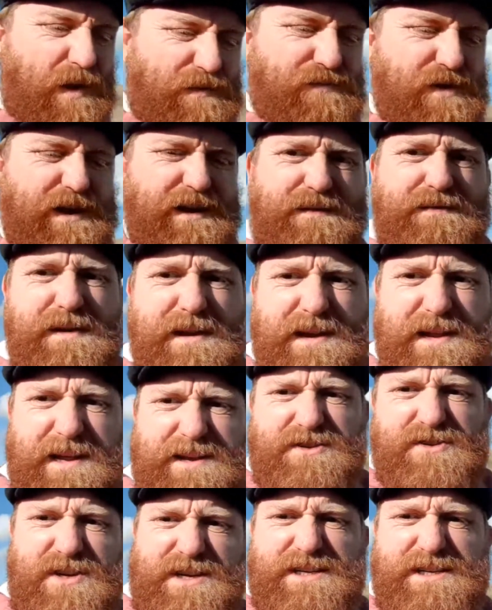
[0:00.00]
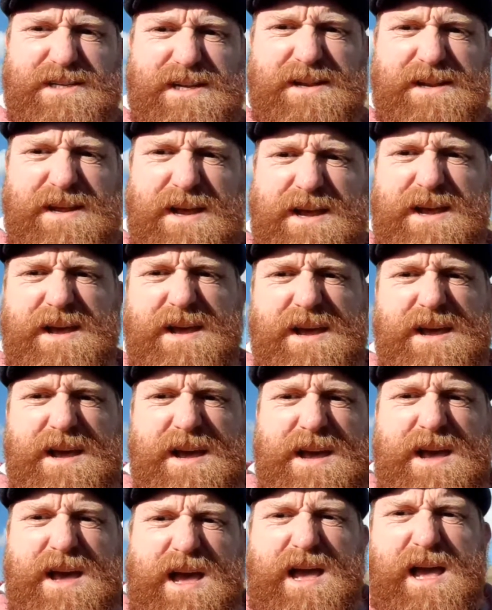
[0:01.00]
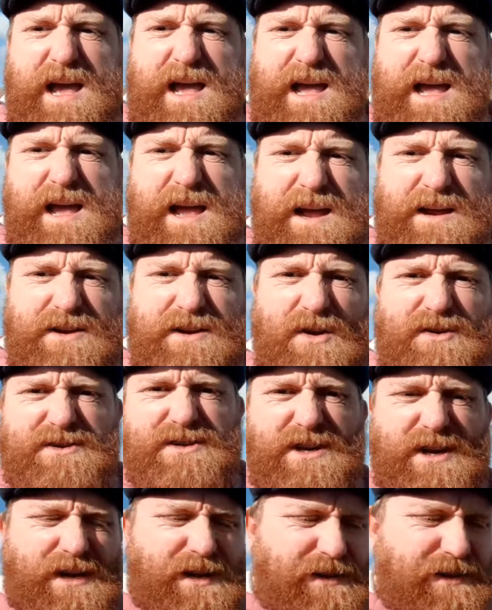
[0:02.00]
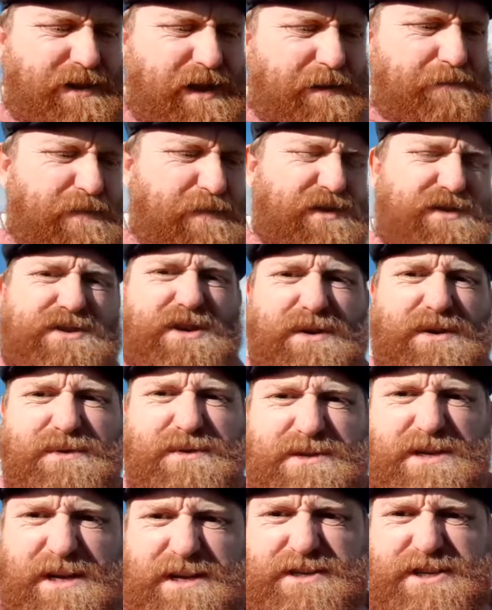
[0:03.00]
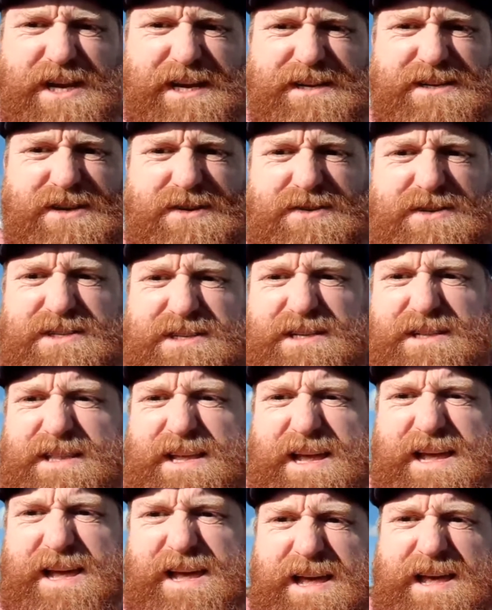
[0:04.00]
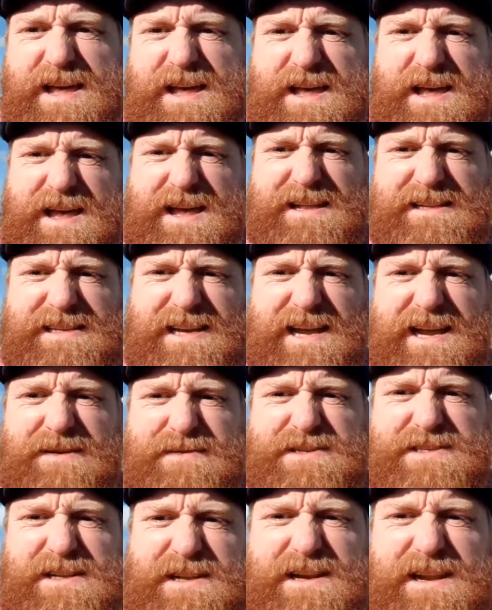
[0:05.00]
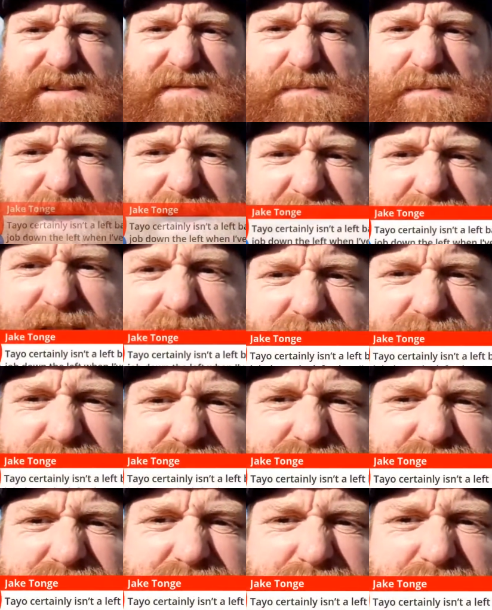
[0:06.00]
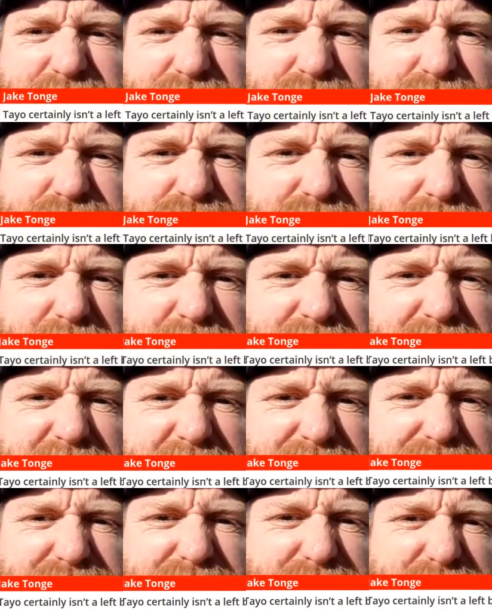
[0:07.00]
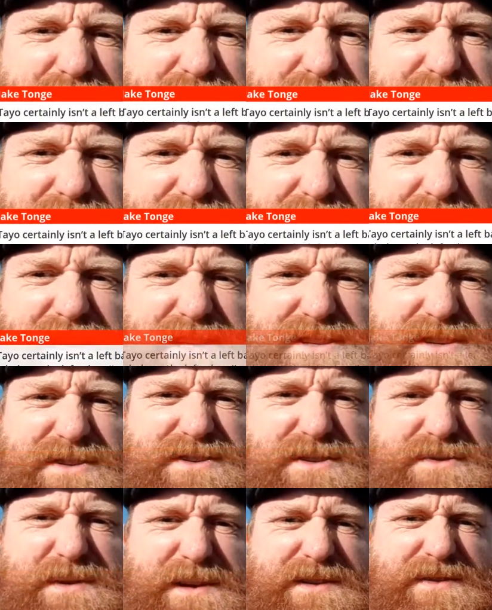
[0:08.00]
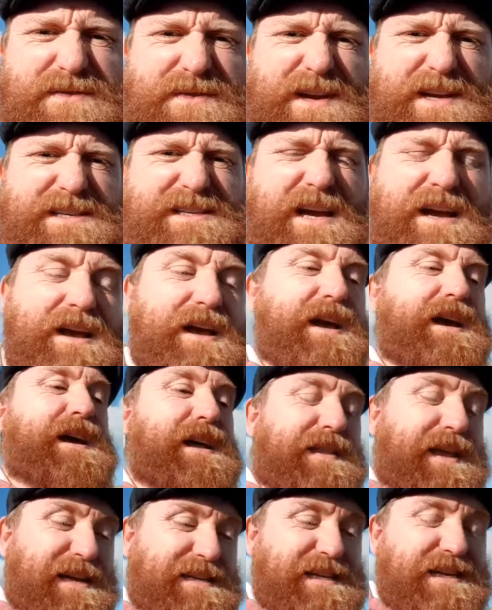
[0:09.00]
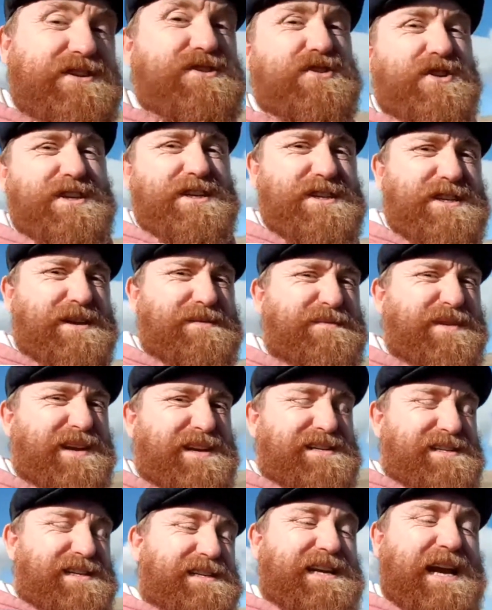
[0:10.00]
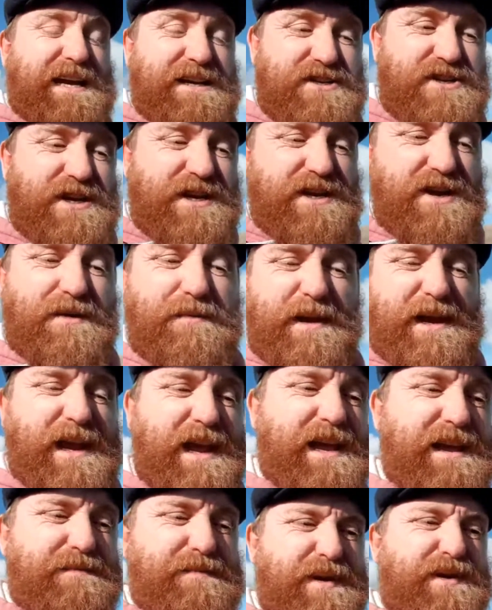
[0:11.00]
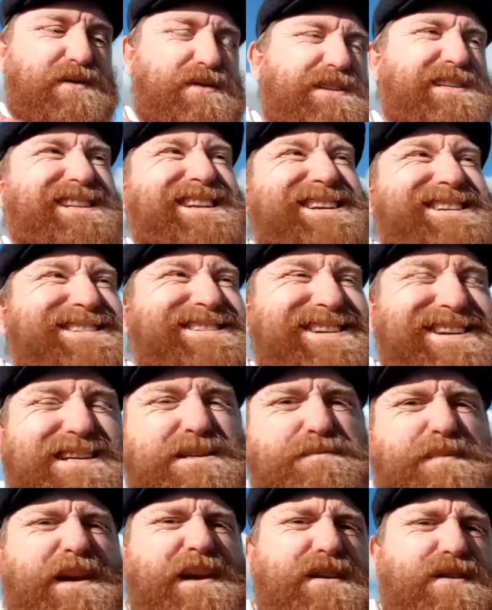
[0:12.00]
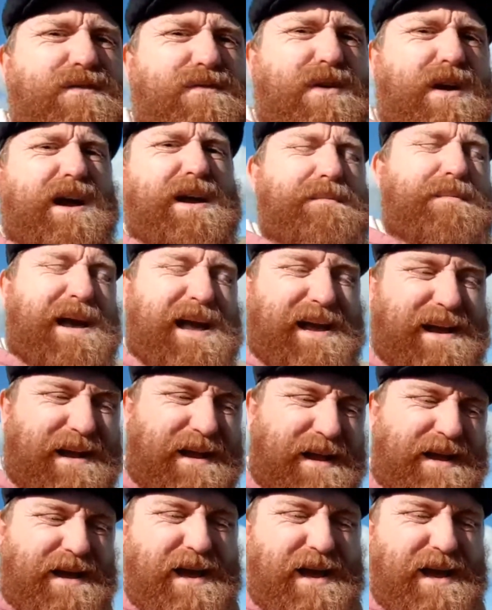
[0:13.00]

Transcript: really interesting. Gotts can't, I'm not told, Jake Tong said there, Teo isn't the left back. Gotts can do a good job on the left. I've watched him for Leeds under 23s. That's interesting because he's actually coming here billed initially as being a right back,